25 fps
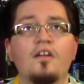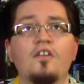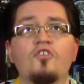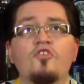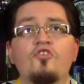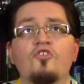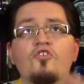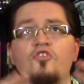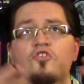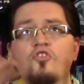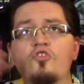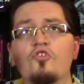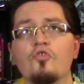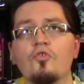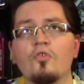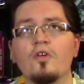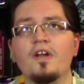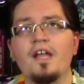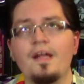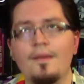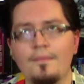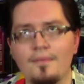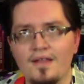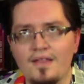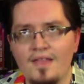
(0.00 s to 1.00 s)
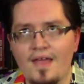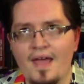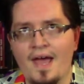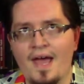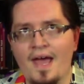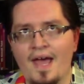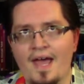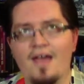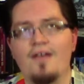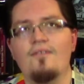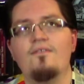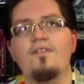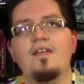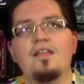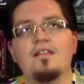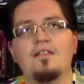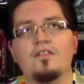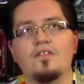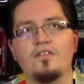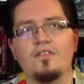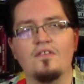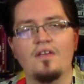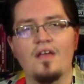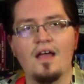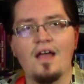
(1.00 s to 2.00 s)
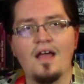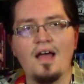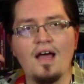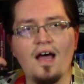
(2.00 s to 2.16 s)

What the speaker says: to scream to the heavens,